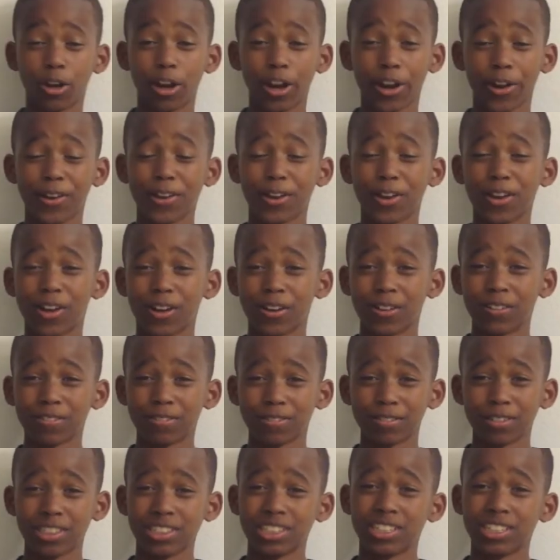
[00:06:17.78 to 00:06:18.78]
There you go.
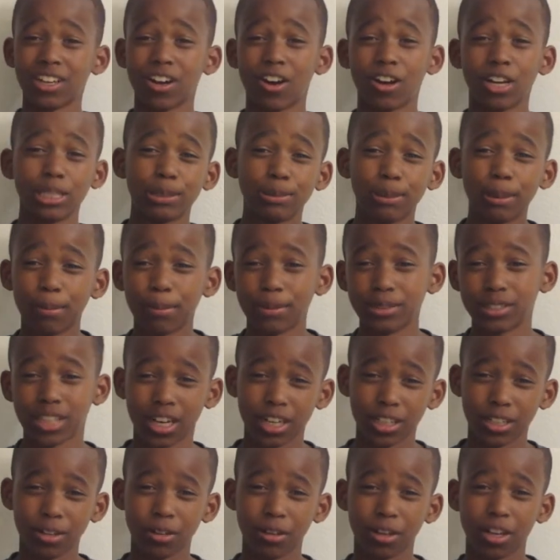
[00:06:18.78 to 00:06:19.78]
You see all these people
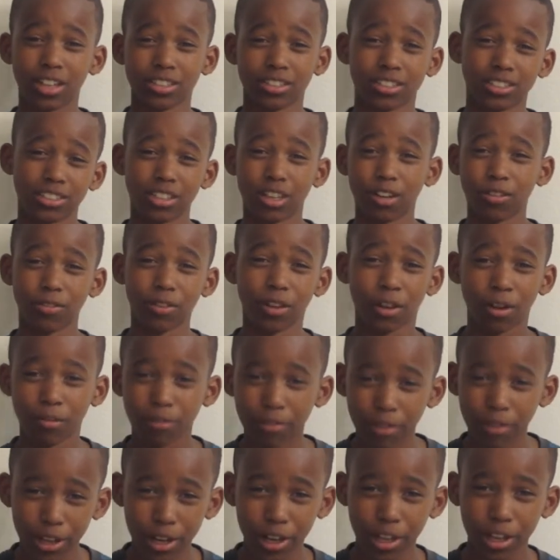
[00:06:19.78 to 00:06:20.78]
trying to do extra stuff in a
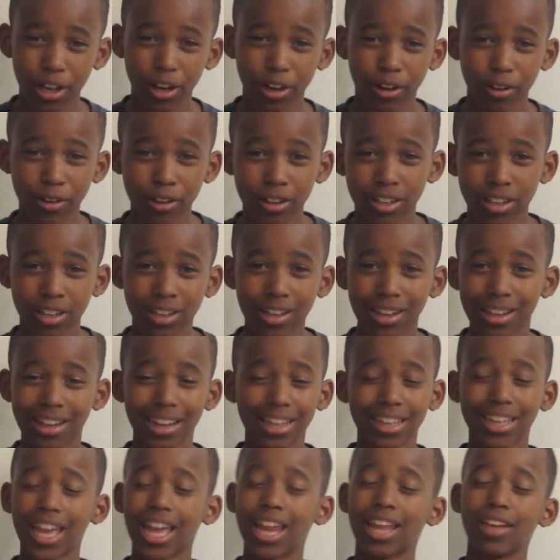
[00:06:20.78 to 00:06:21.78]
video, and
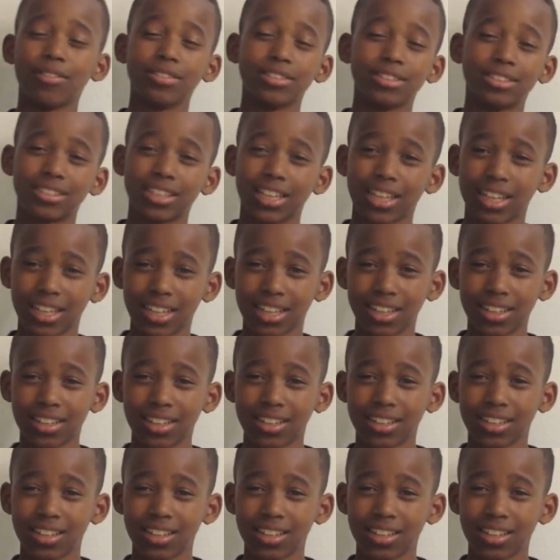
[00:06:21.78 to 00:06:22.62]
they can't even sing.